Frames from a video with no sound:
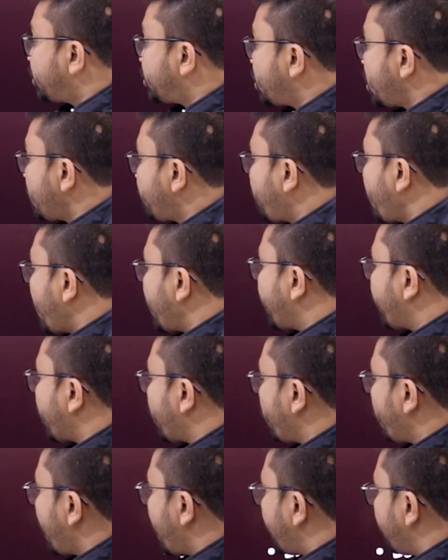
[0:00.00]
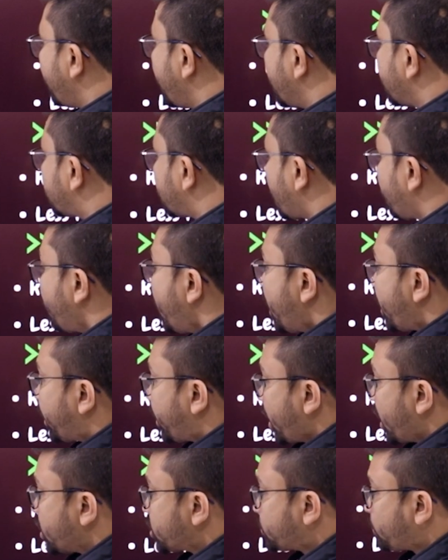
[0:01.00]
Cheap and regular means of
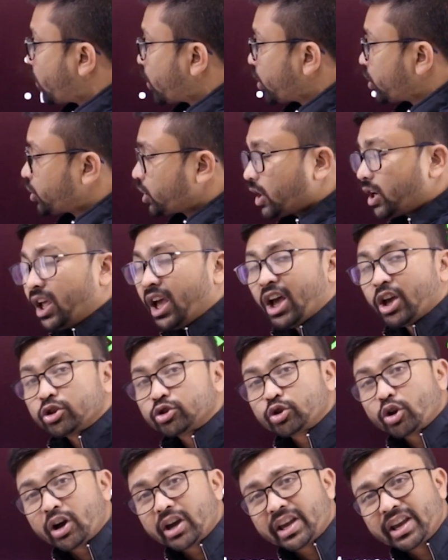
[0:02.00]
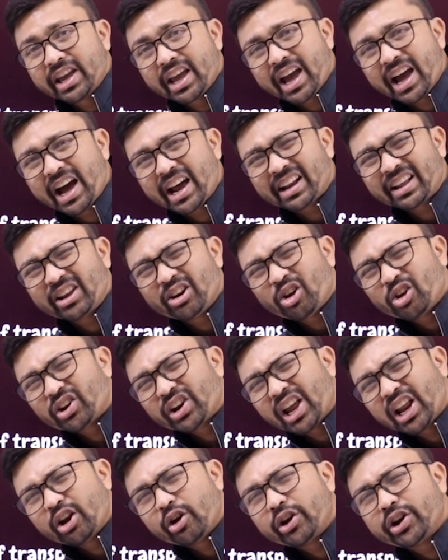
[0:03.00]
transportation. So here,
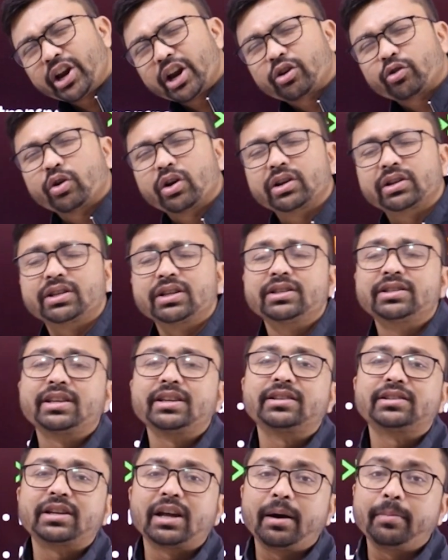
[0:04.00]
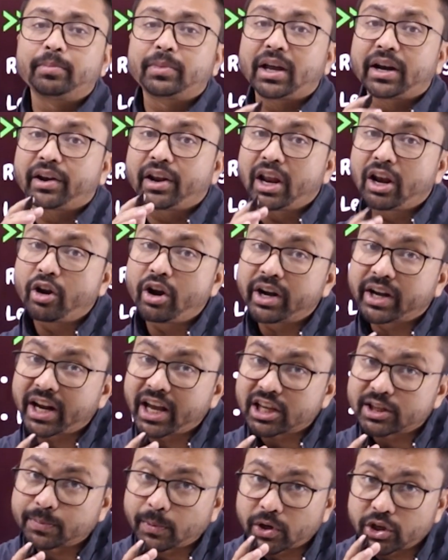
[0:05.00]
railway networking system, the railway
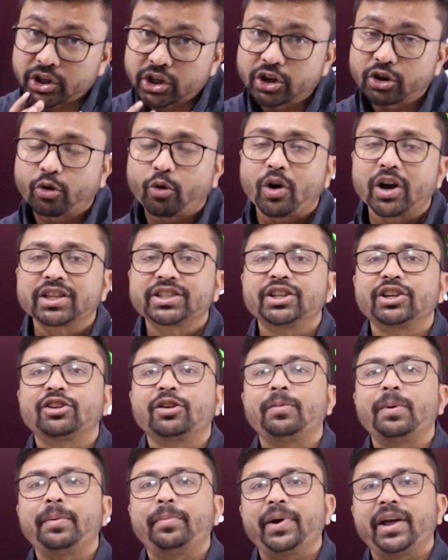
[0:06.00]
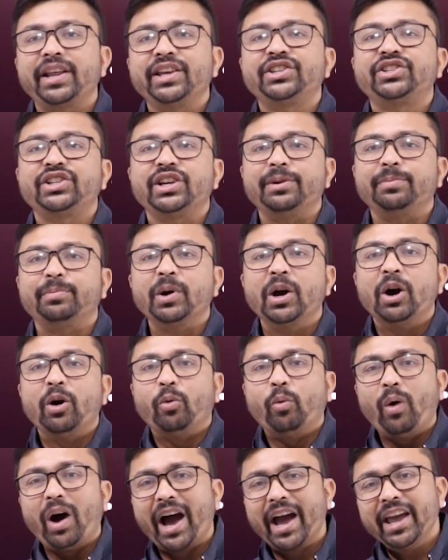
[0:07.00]
transportation cost, it will be very cheap.
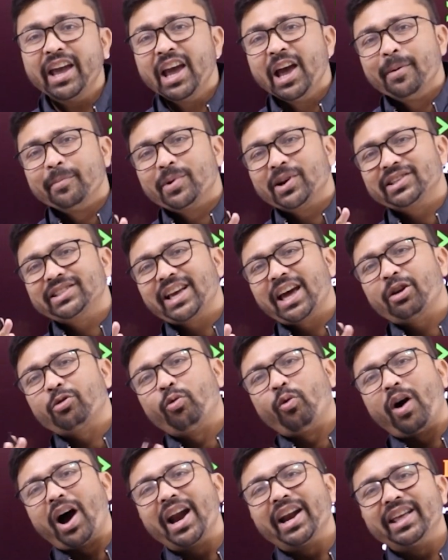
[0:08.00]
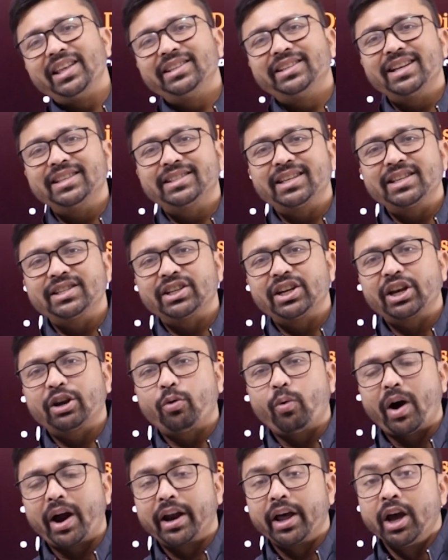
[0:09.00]
Why? Because here one engine is
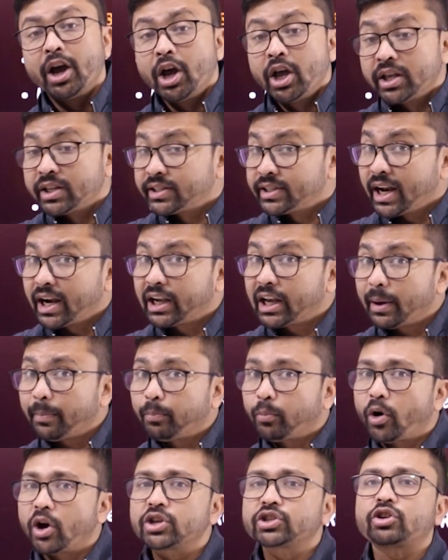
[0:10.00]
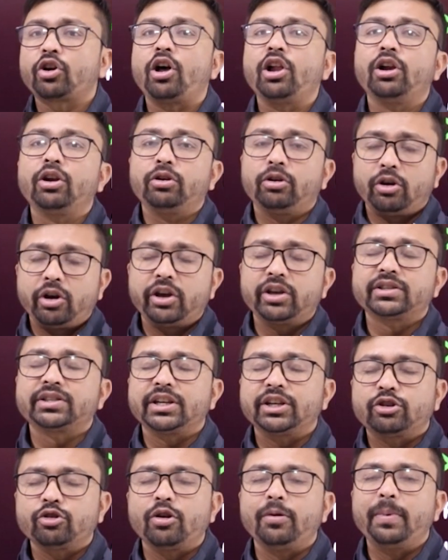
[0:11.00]
required. Setup cost always
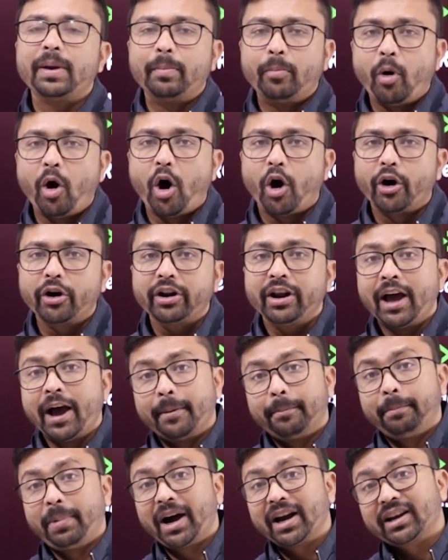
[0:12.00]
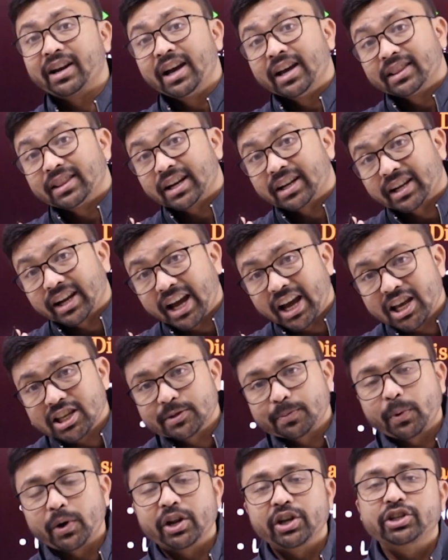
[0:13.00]
it will be more, but the
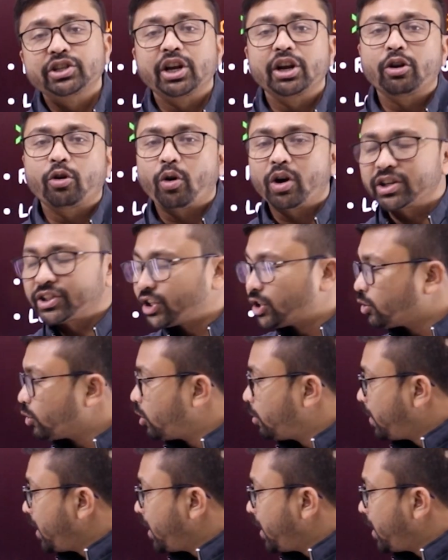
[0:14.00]
transportation cost it will